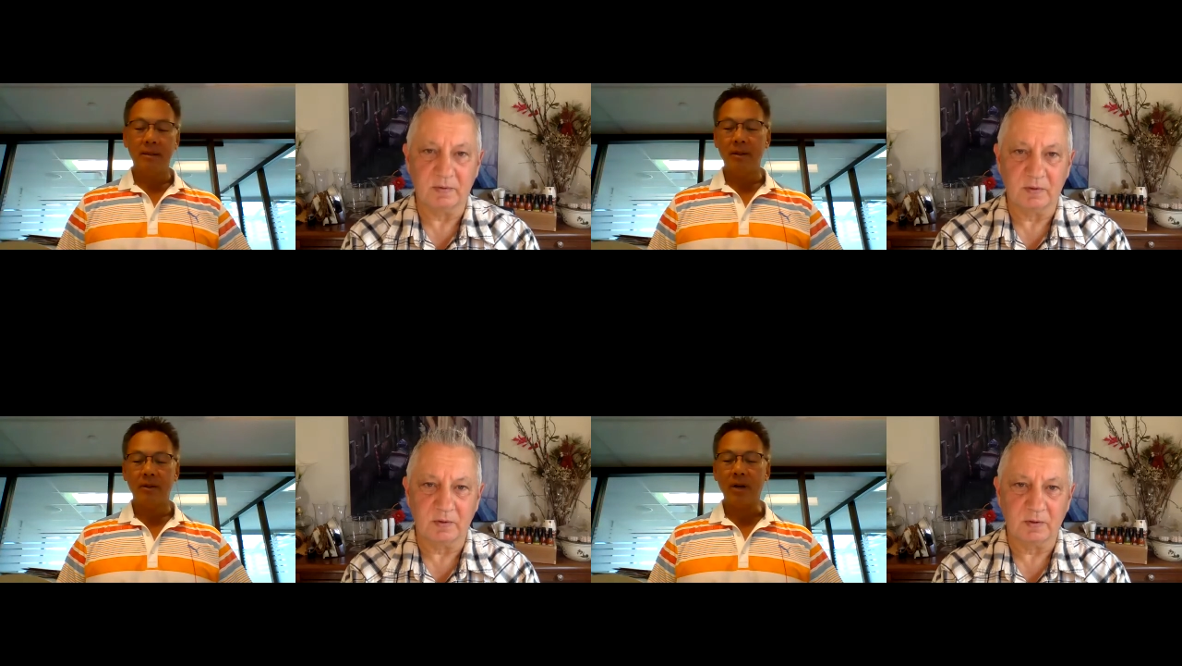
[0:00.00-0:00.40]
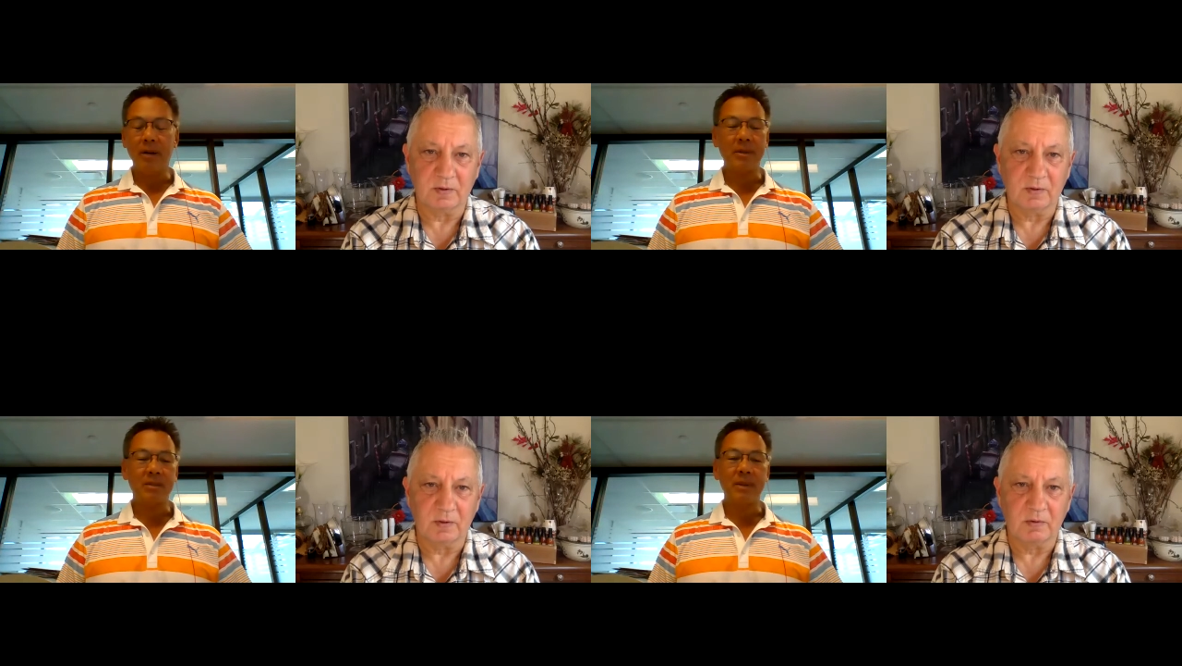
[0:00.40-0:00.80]
Speaker 1: They're
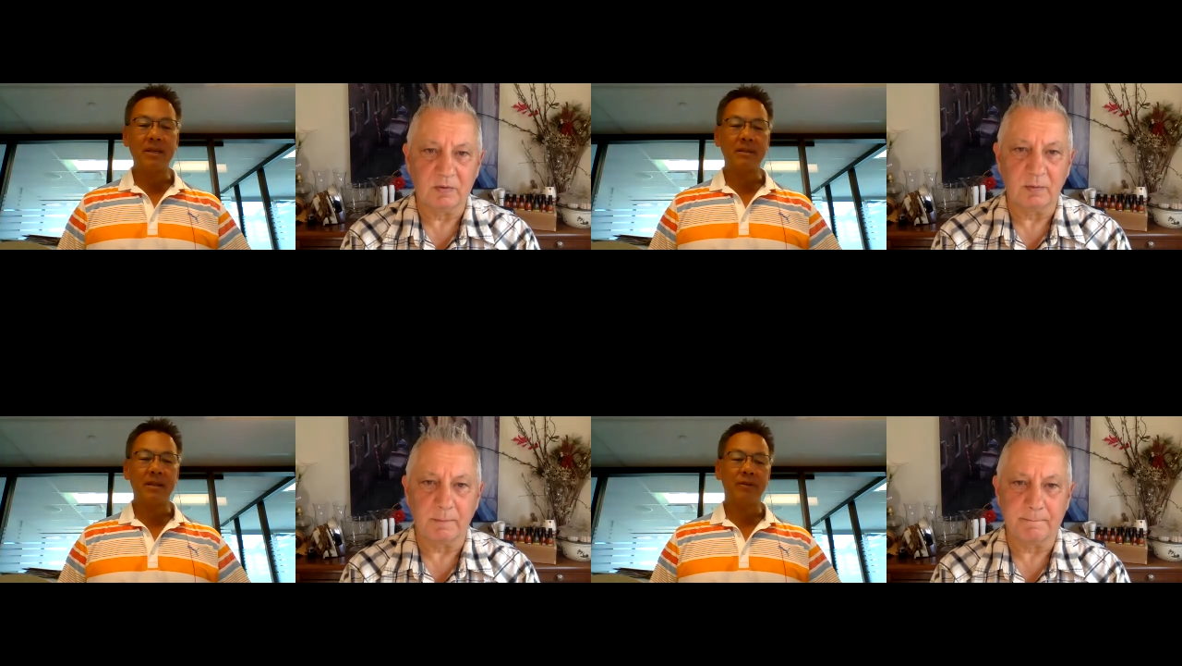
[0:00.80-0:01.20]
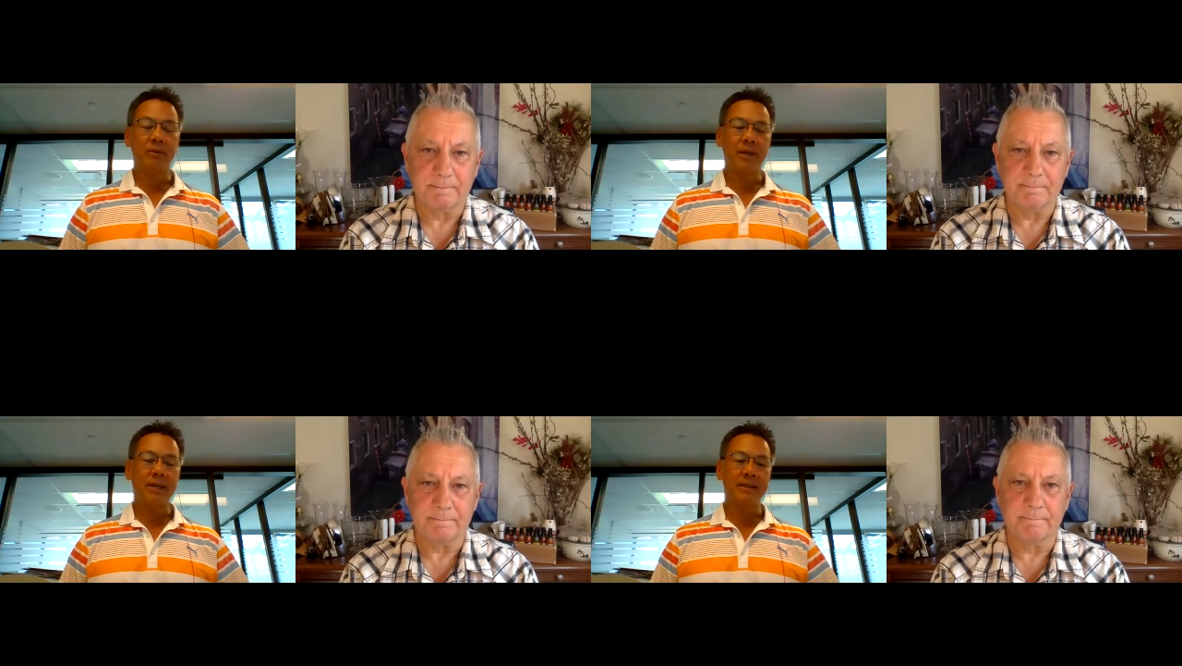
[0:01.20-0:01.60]
grabbing space left and
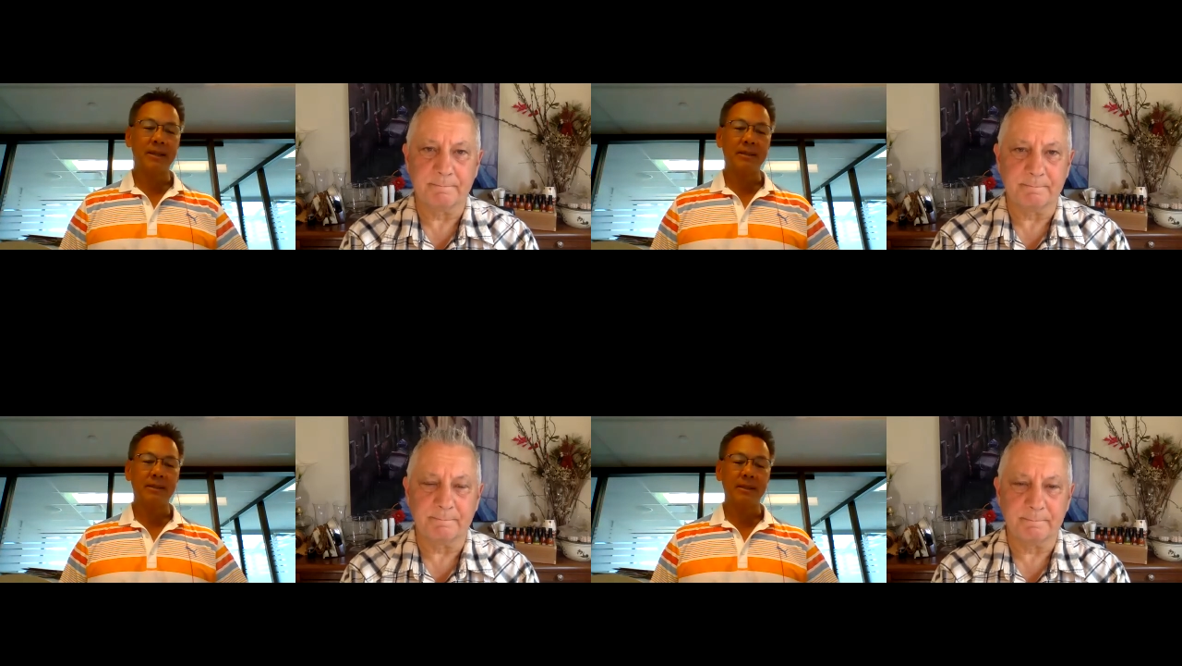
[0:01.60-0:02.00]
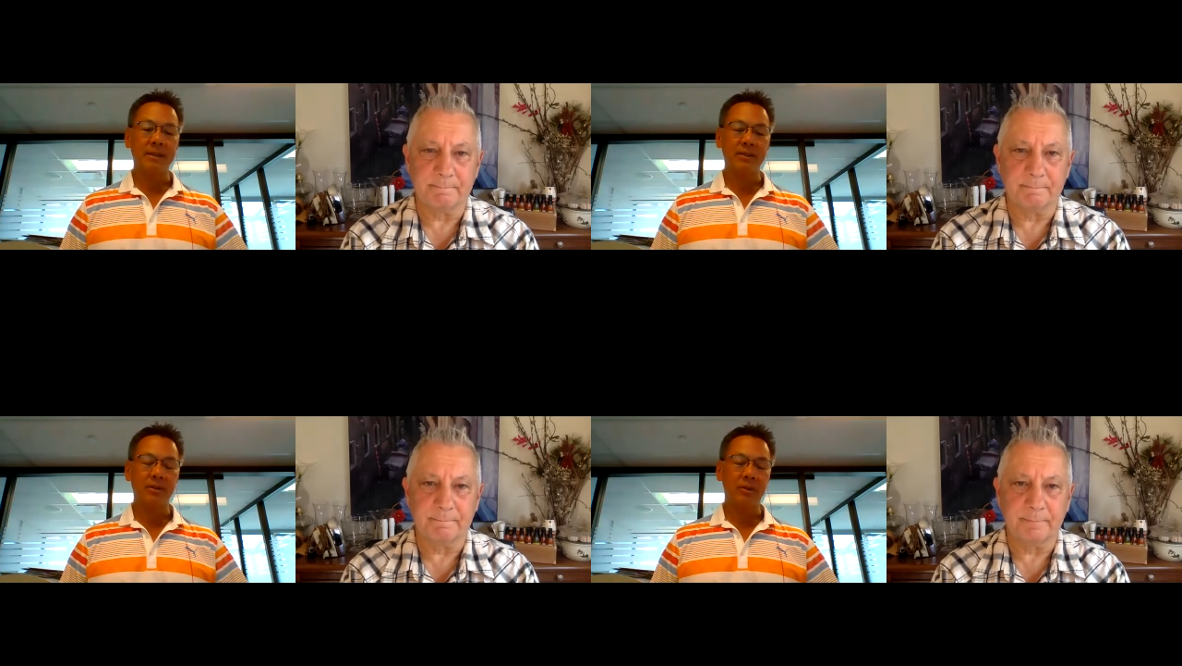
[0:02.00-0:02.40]
right, and
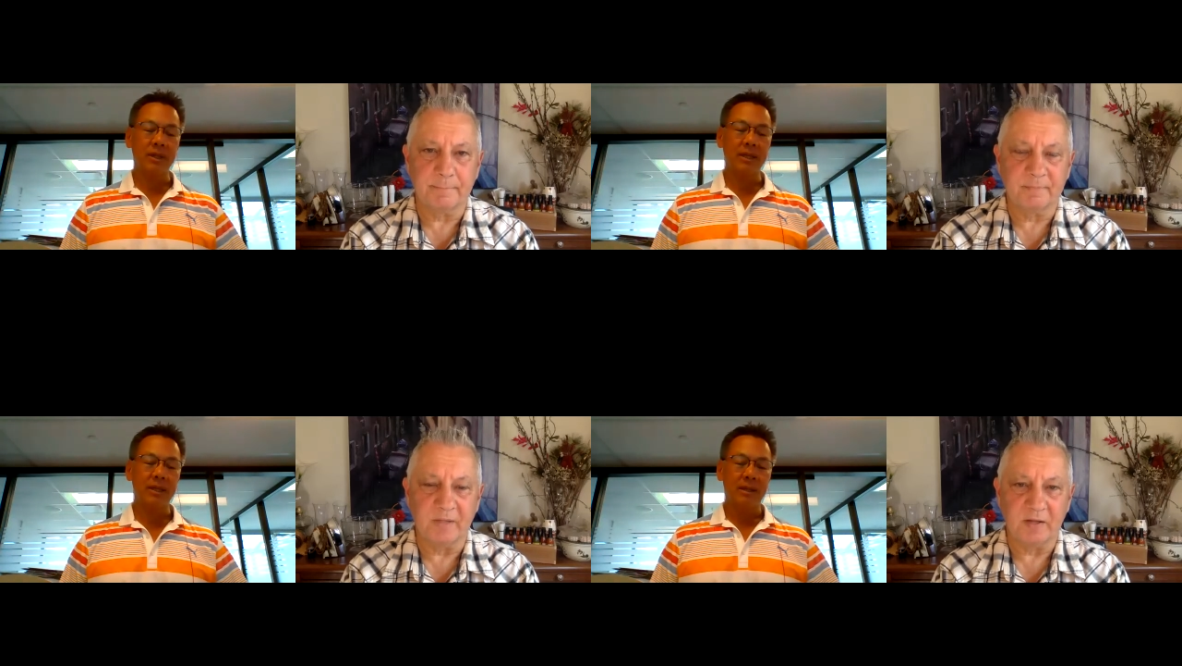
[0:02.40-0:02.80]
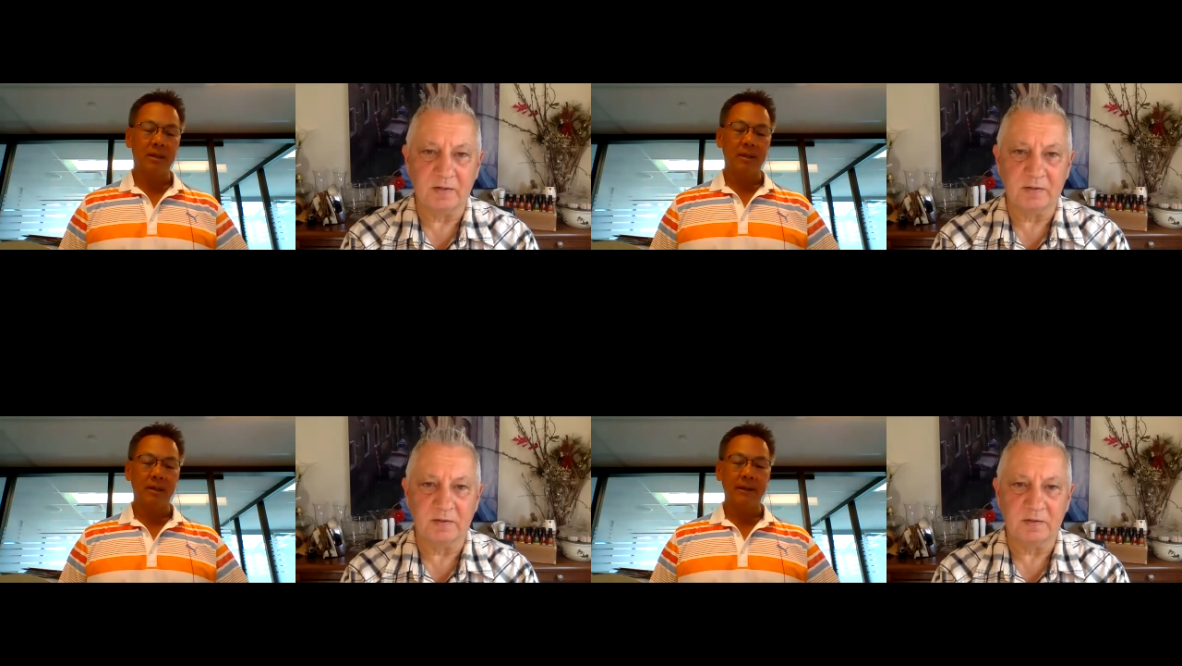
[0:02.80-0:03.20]
uh, certainly
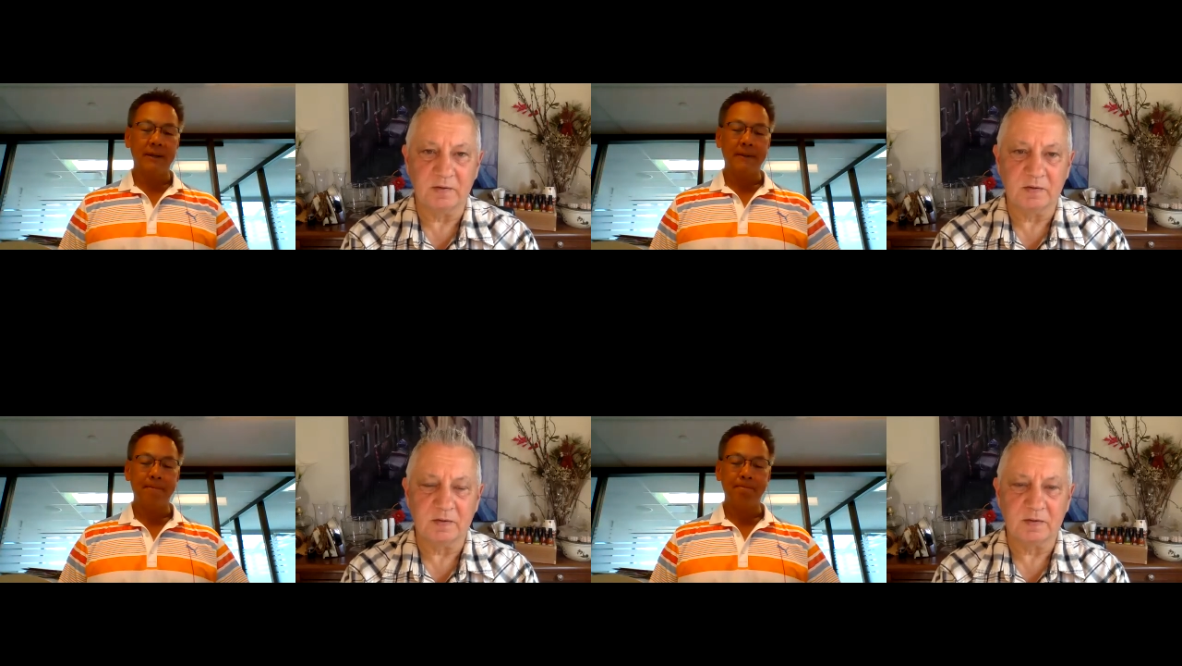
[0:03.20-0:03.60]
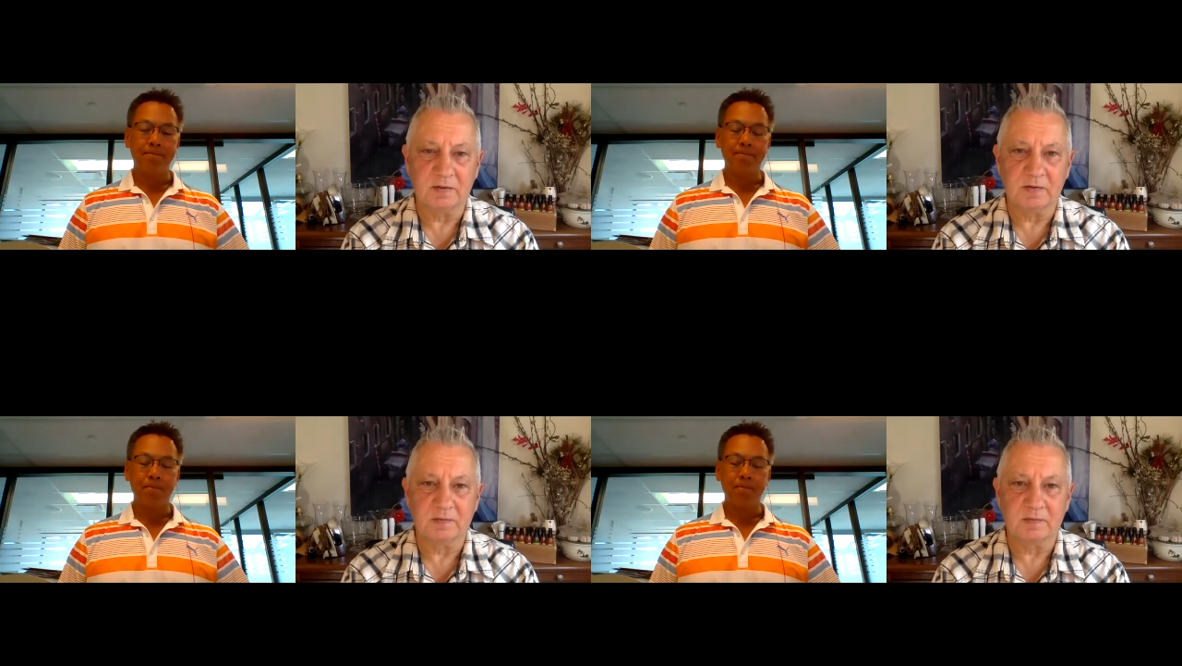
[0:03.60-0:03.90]
um,